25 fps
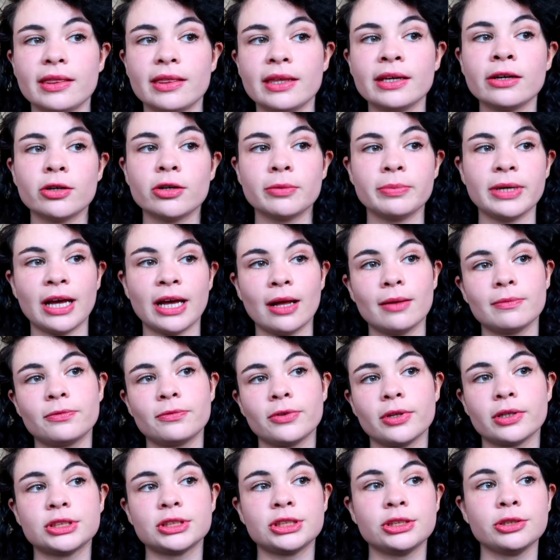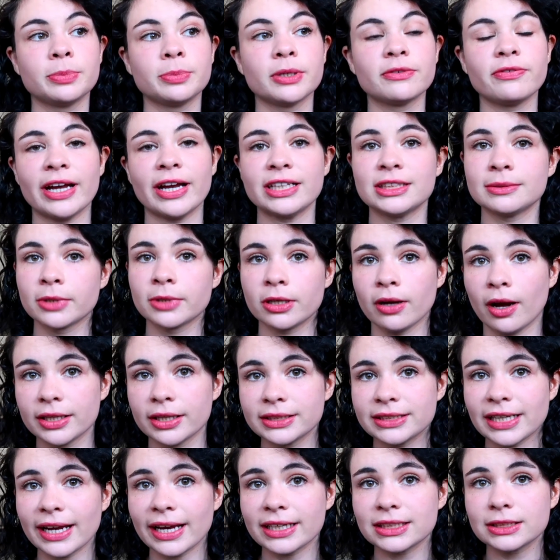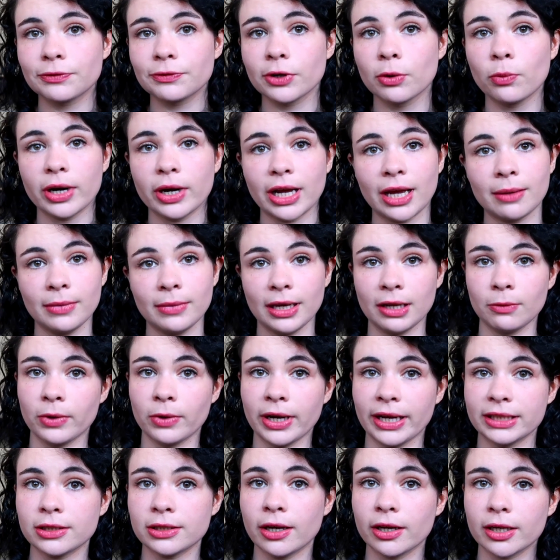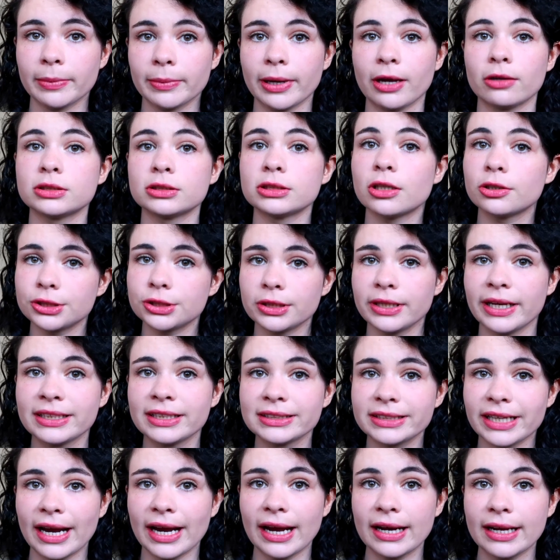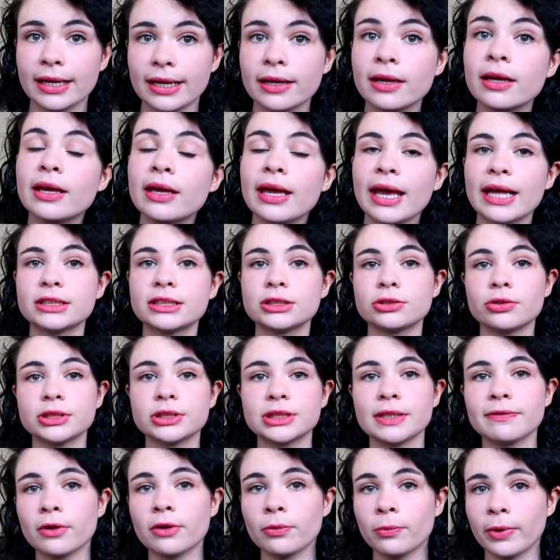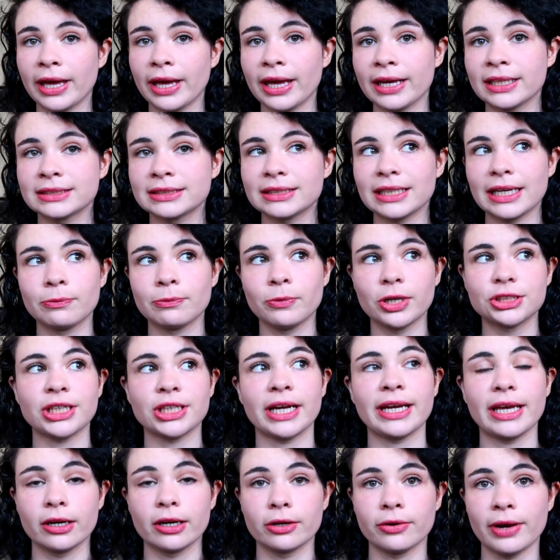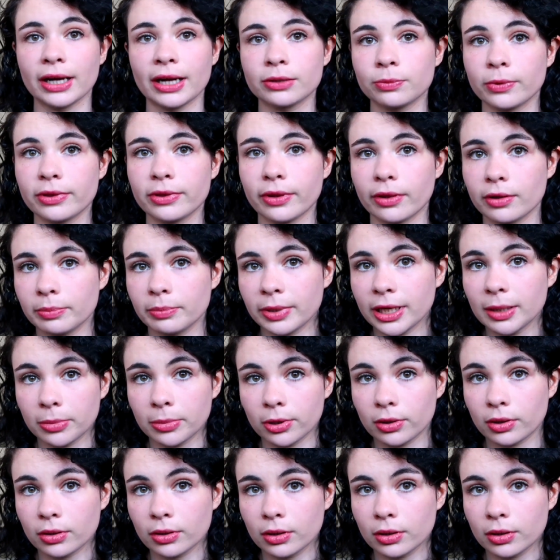think it would be helpful to provide some context for what I mean when I talk about social anxiety and sorts of the ways in which I interact with other people.